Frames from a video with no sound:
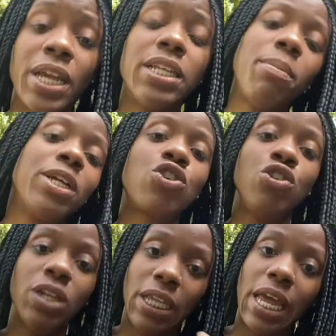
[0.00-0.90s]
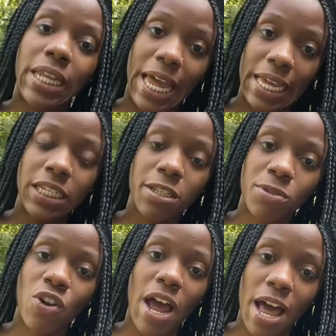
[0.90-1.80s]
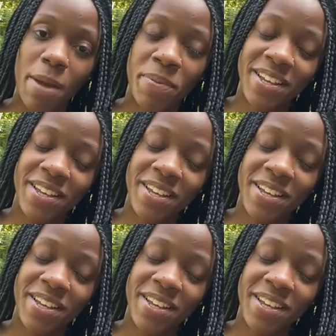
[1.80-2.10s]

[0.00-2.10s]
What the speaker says: and then make sure you hit that like and subscribe,